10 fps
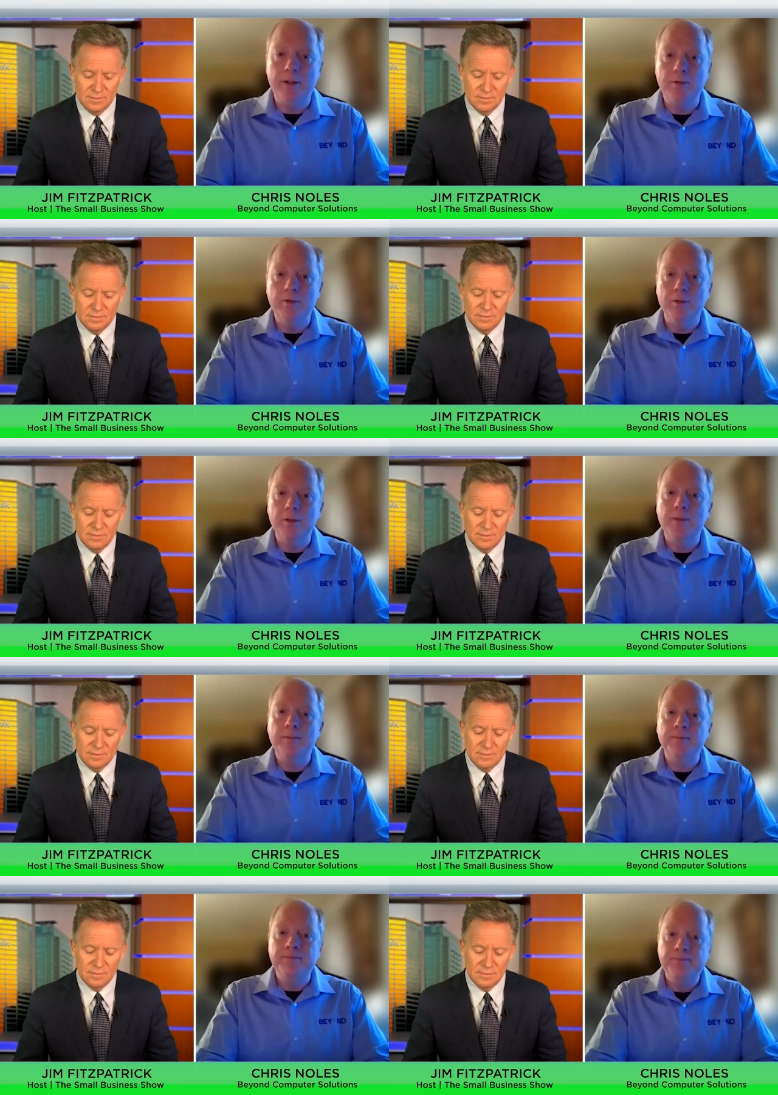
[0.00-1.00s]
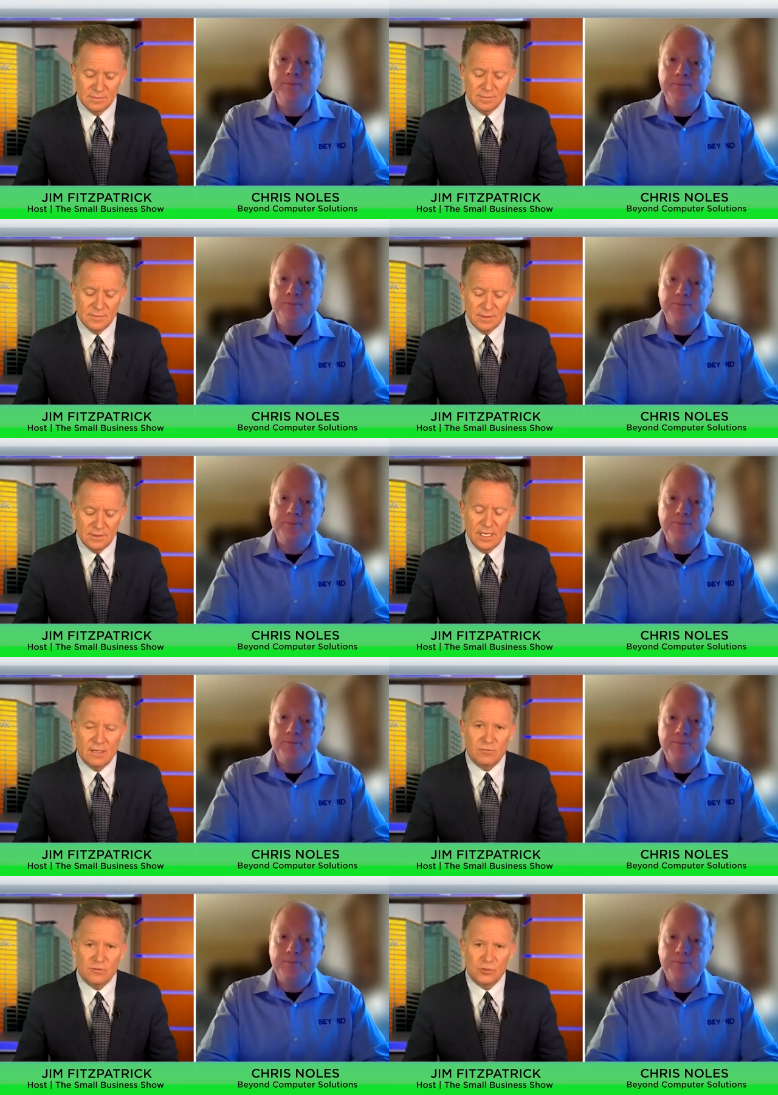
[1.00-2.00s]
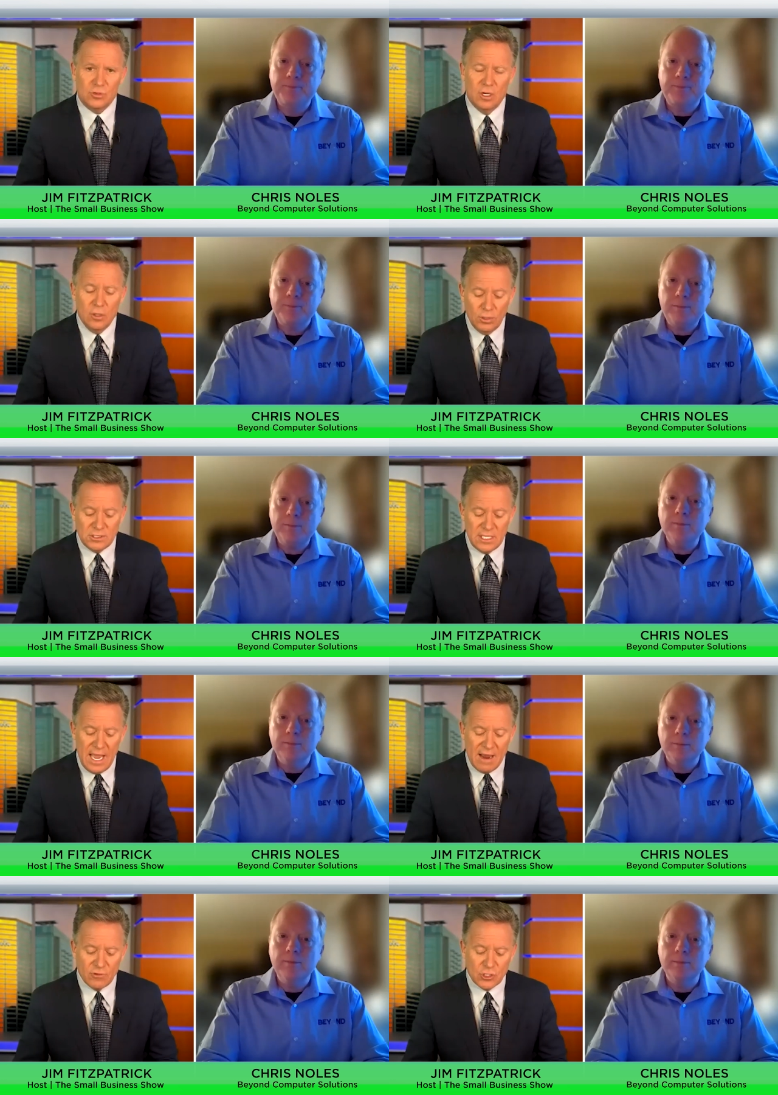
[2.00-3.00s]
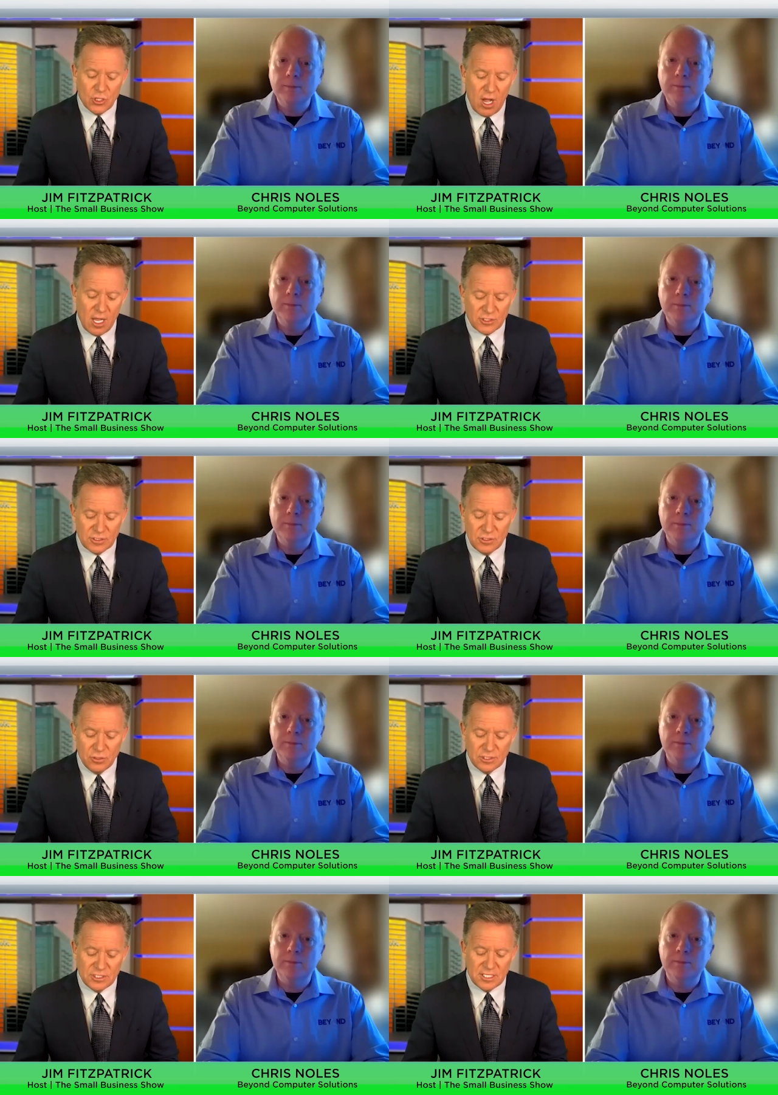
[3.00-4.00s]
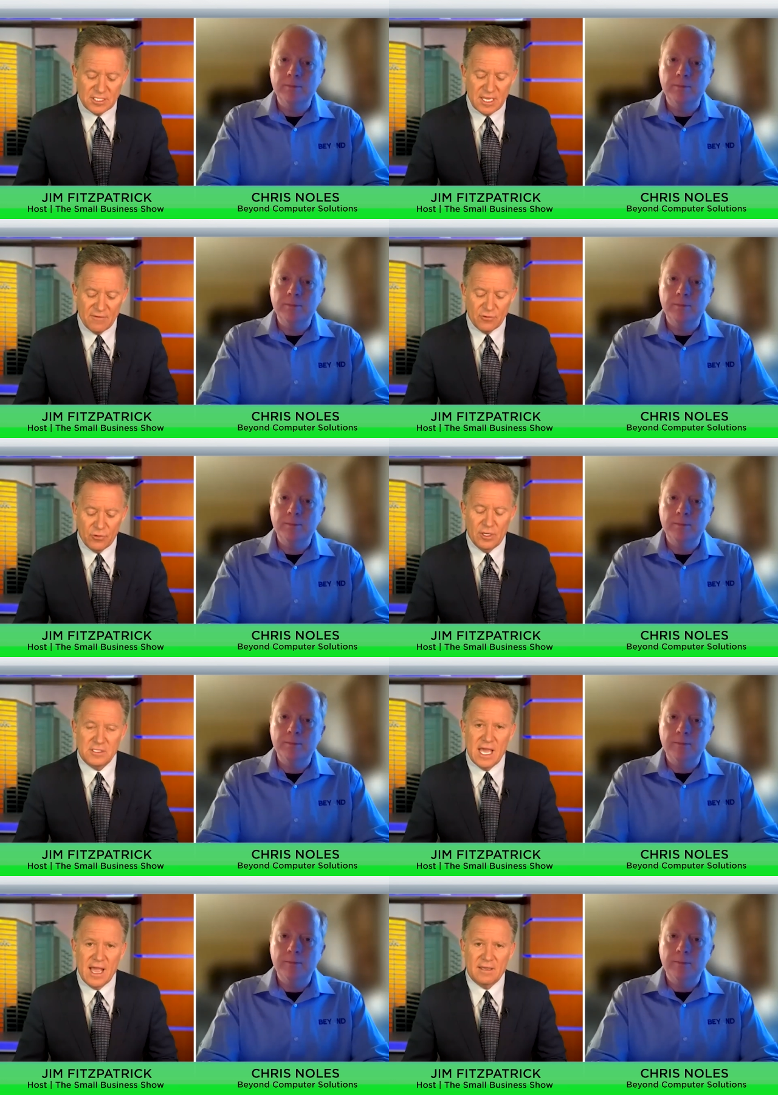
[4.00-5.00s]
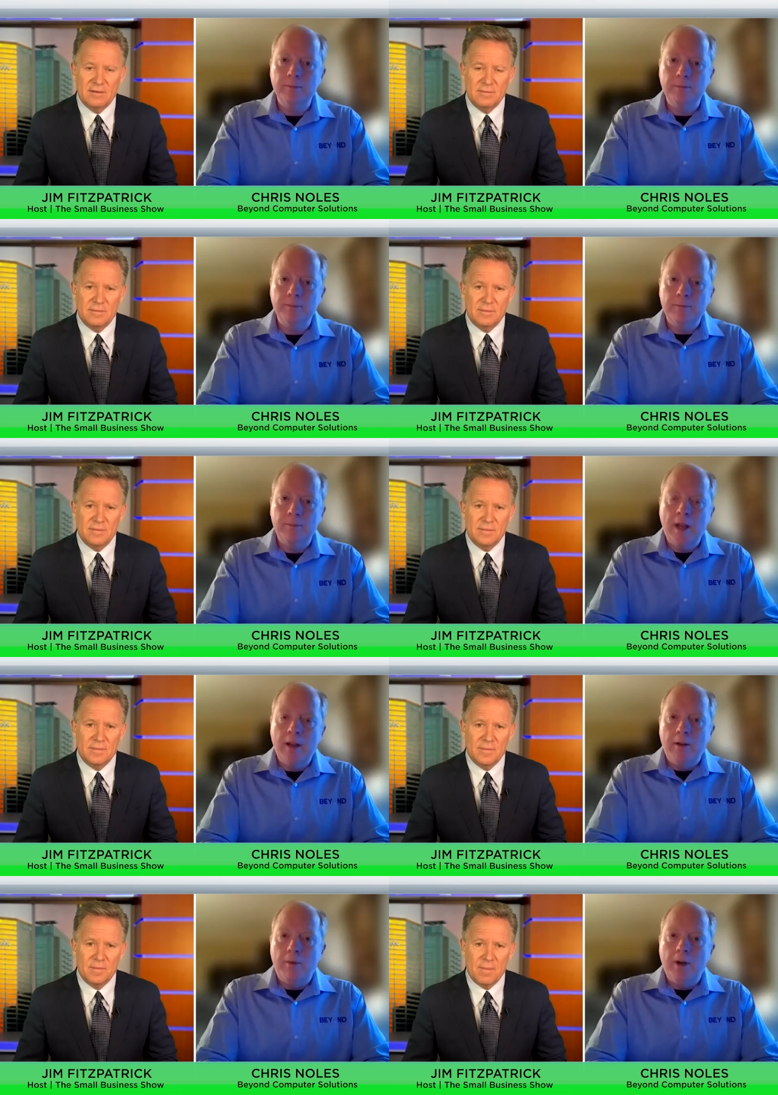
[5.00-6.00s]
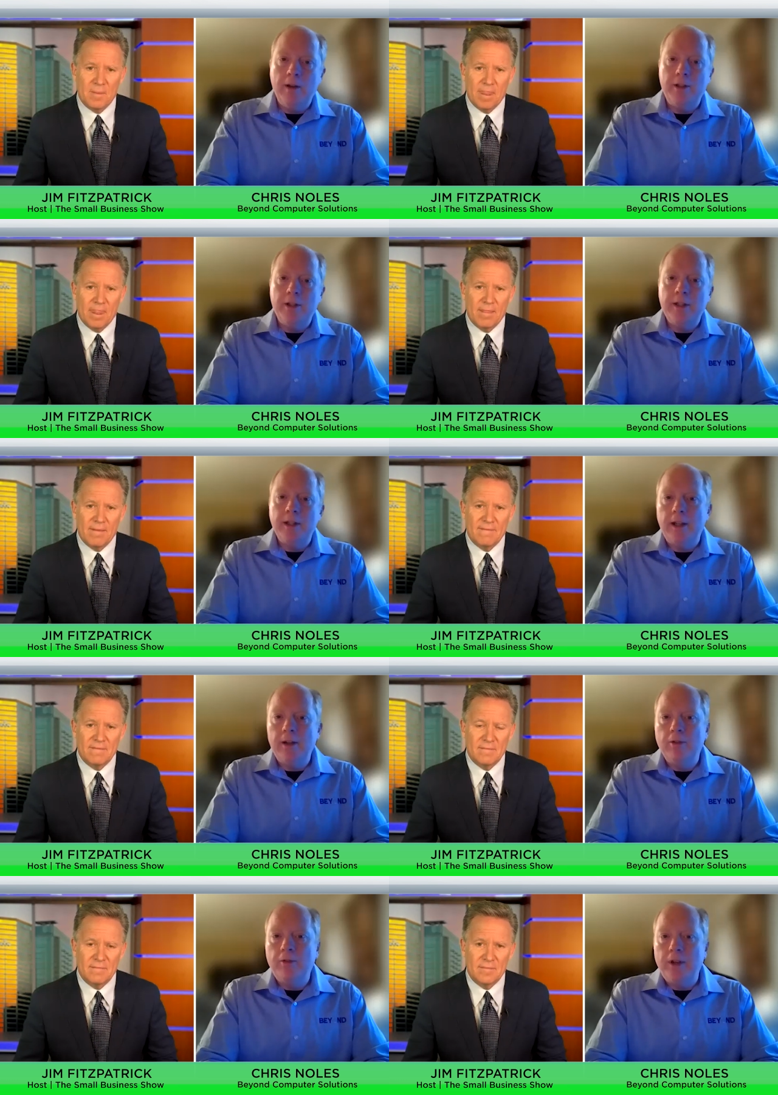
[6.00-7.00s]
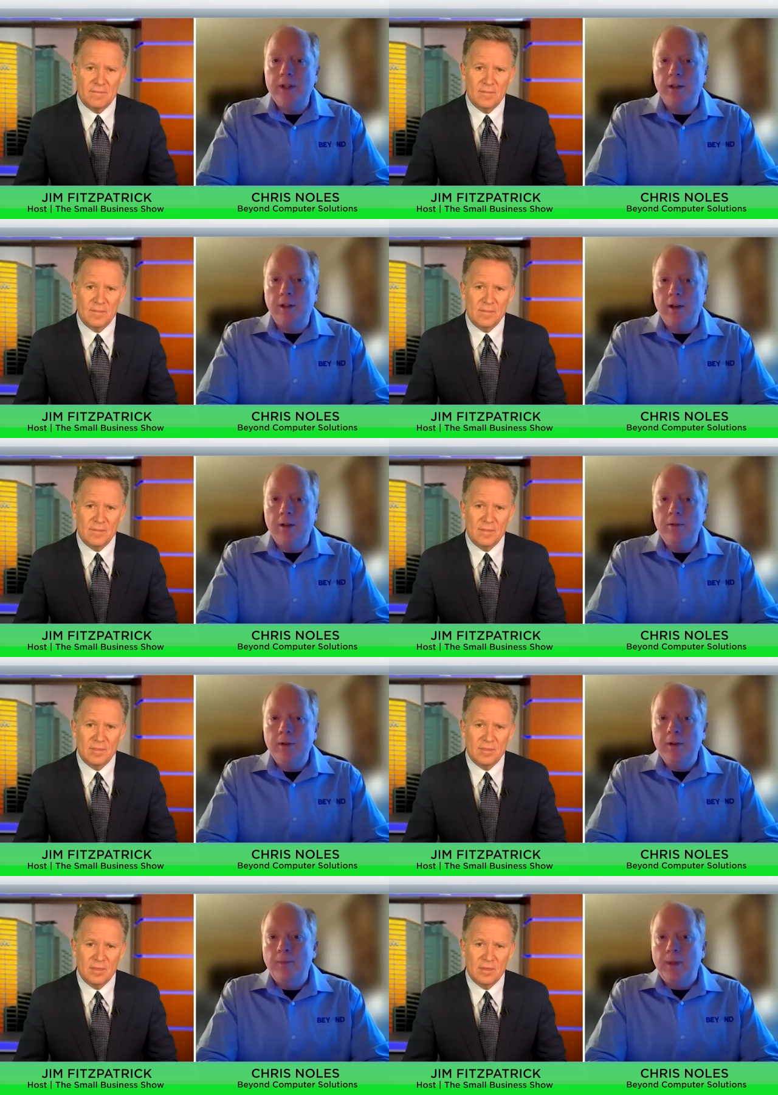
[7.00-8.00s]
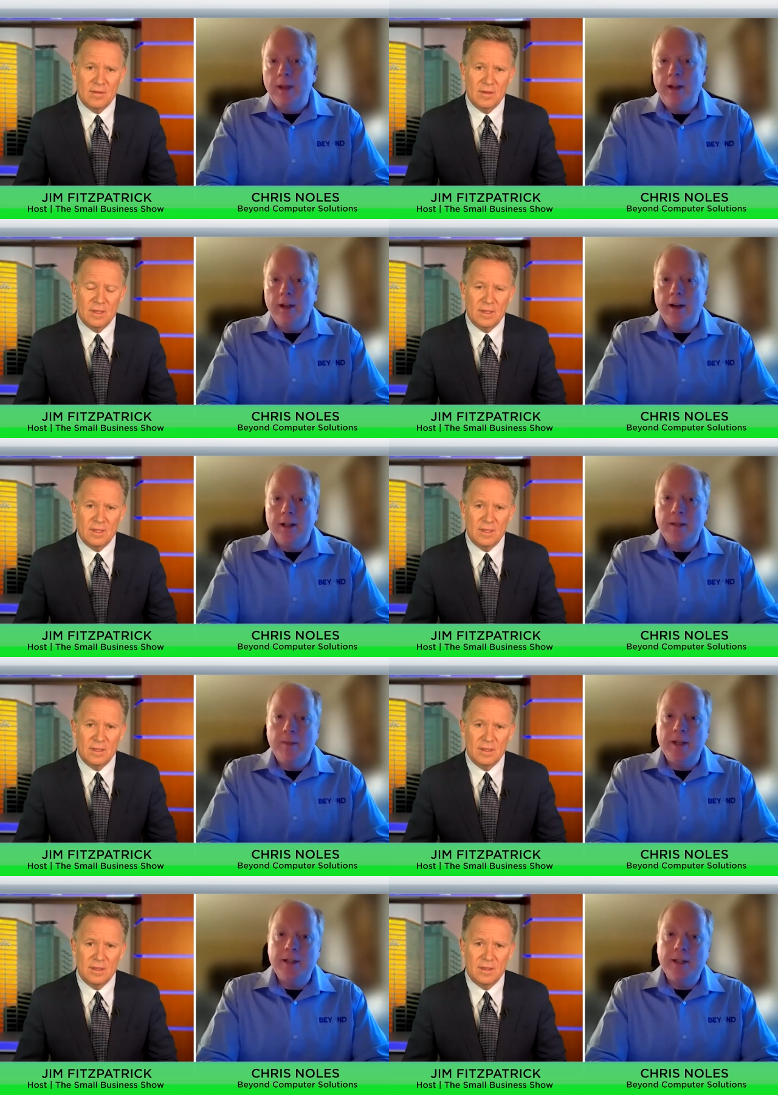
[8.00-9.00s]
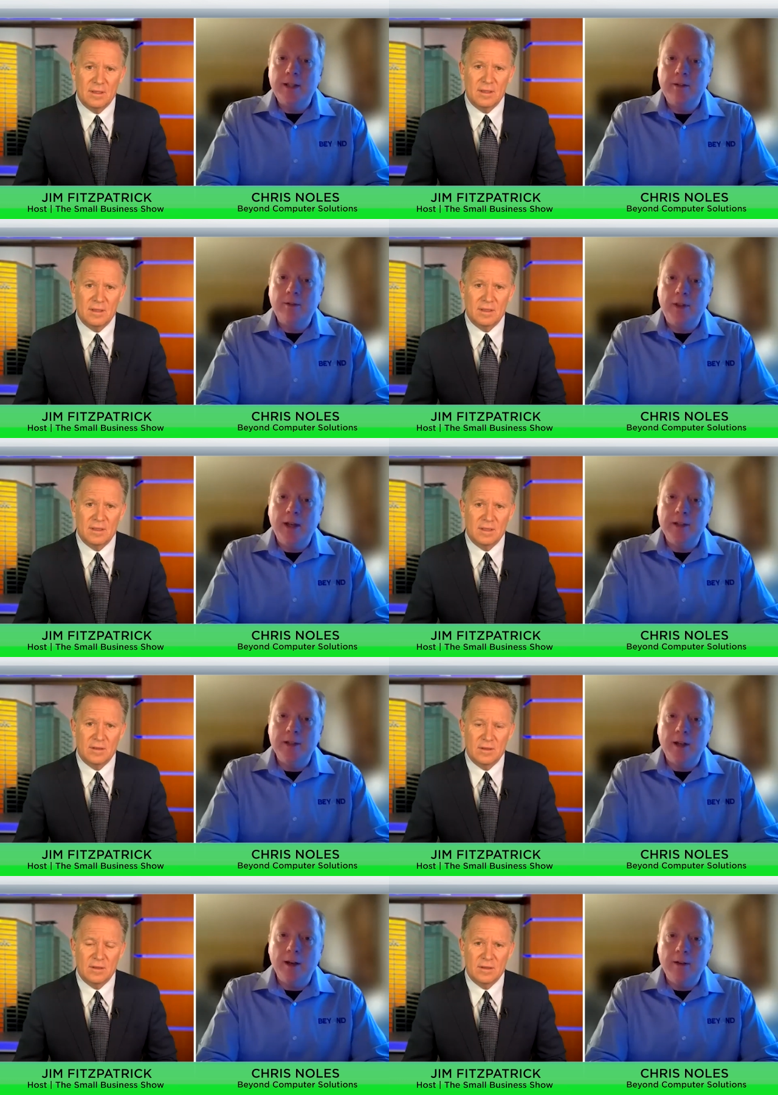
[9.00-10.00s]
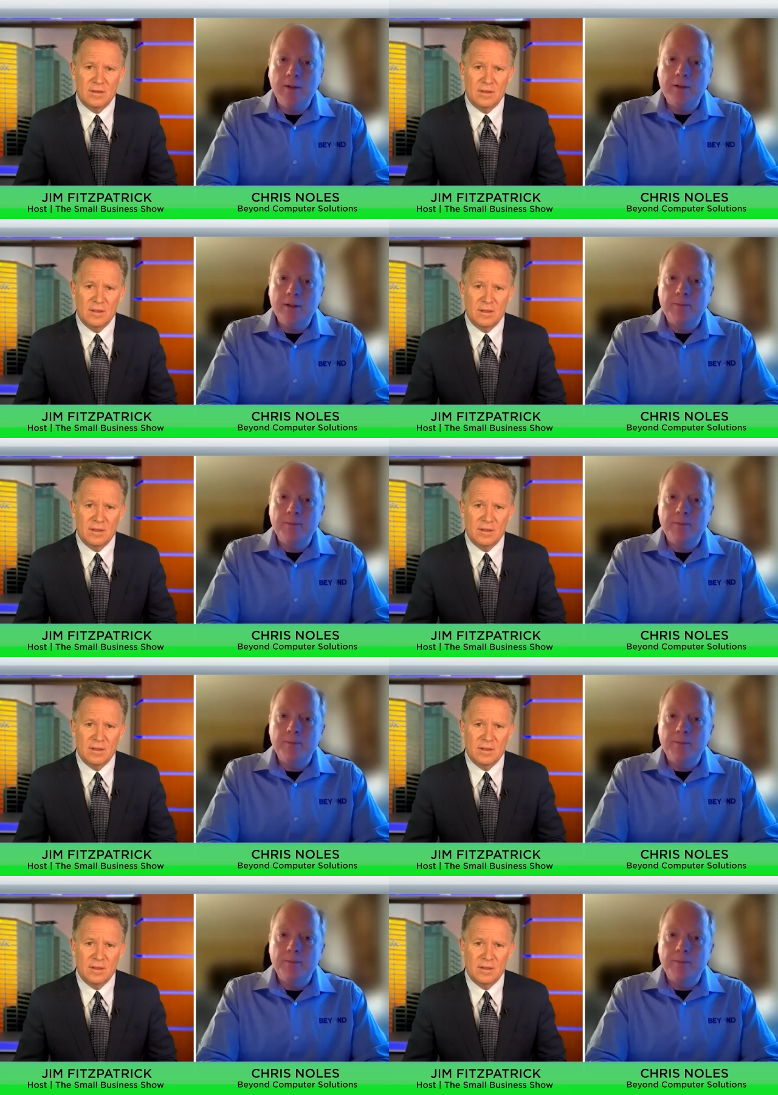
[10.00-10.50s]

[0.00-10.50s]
Speaker 1: tools. Yeah, for sure. What's the average cost to assist after an attack?
Speaker 2: Well, just in legal fees alone, it can cost about six hundred thousand dollars.